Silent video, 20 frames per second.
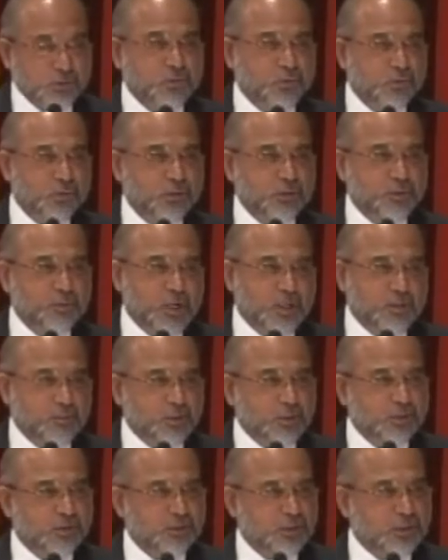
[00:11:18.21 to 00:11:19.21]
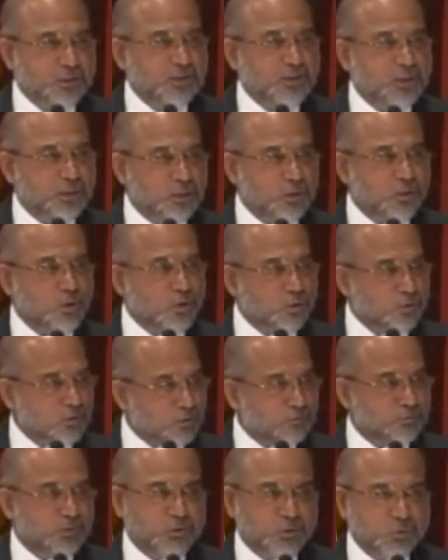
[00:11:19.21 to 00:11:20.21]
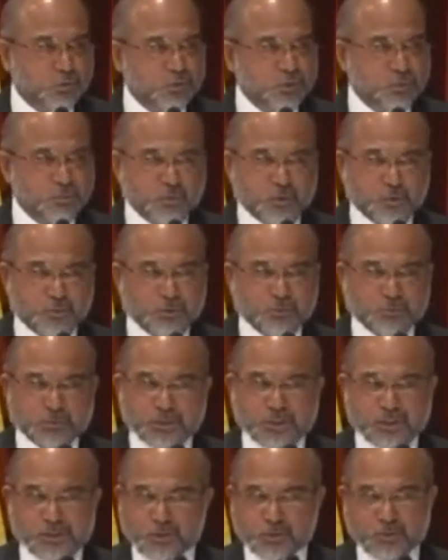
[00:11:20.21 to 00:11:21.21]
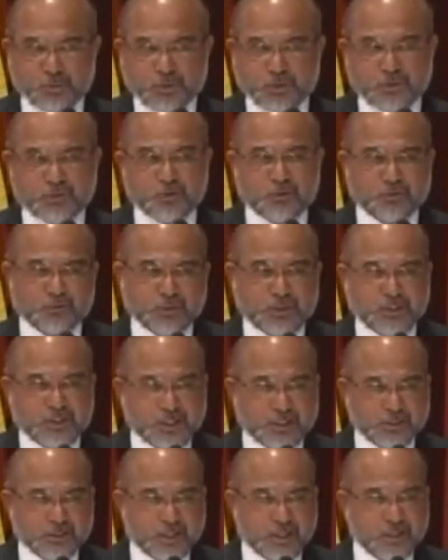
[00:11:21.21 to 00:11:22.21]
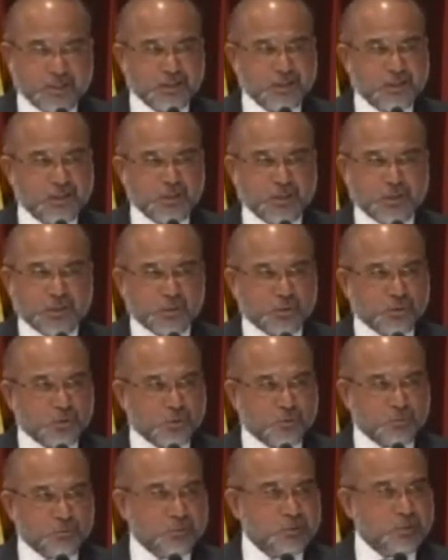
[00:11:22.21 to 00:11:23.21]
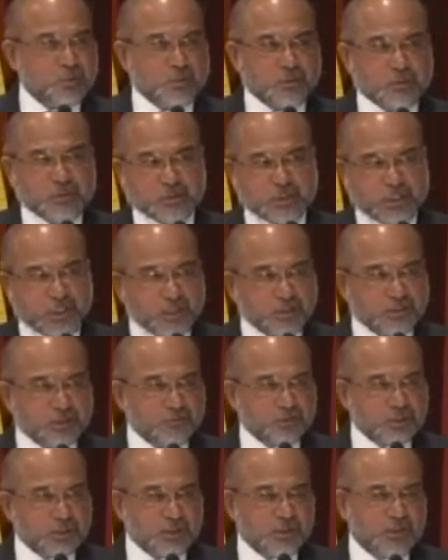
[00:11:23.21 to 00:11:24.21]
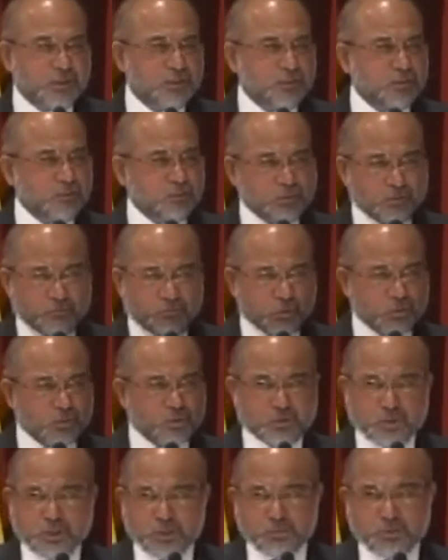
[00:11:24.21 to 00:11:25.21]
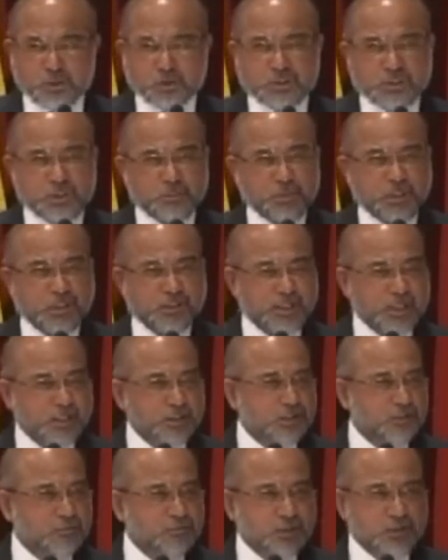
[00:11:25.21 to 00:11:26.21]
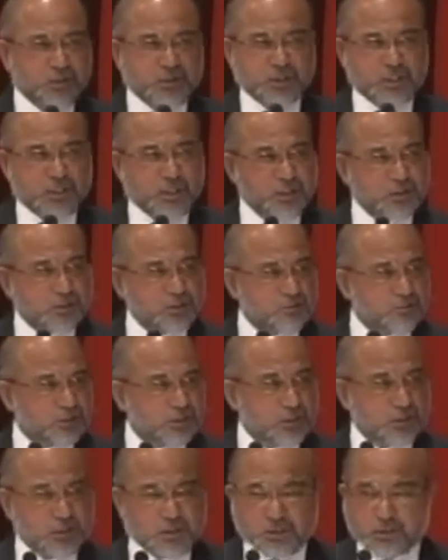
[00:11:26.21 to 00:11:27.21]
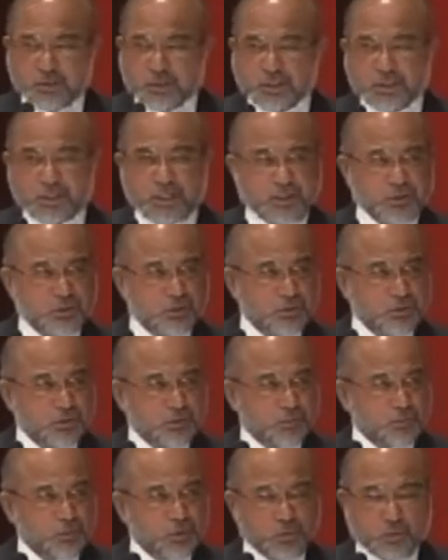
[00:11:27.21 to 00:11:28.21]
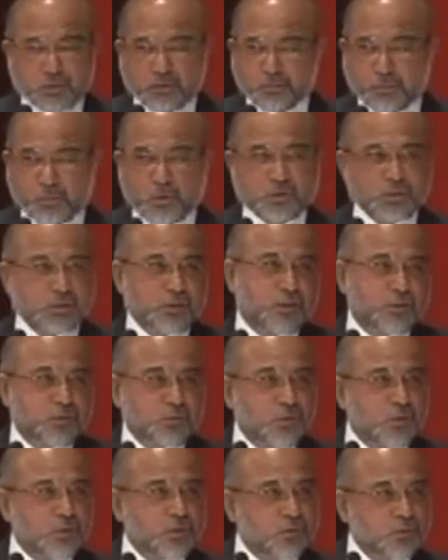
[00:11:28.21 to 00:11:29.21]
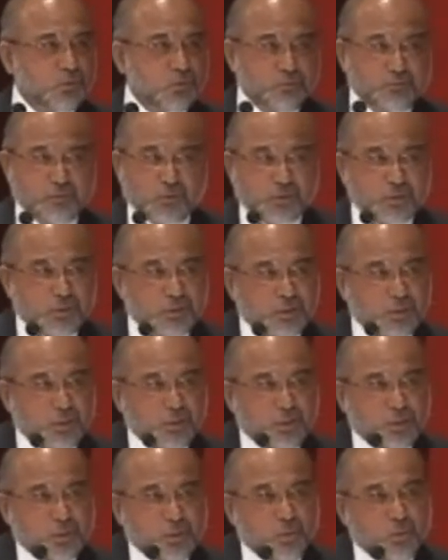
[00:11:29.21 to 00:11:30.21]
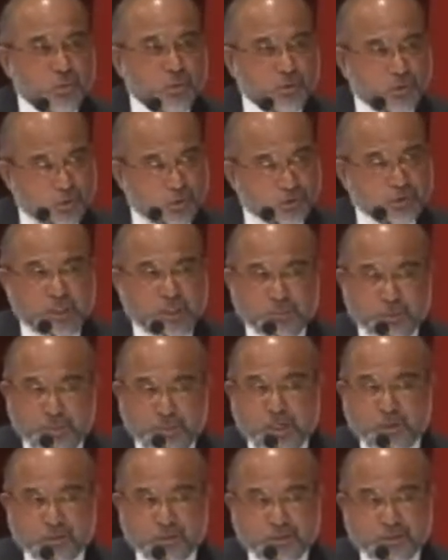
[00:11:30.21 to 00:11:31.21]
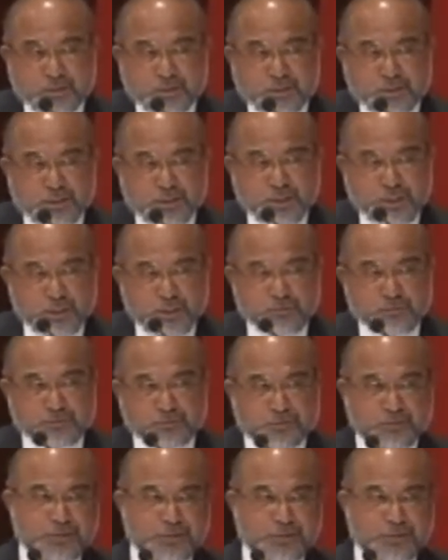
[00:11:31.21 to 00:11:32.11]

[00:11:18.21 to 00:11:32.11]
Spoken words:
has to do its part, because there's still a lot of issues and problems that need to be resolved within ASEAN. So connectivity, if you're talking about seamless activities, connectivity, connections between the ports and so on and so forth, will not come about if,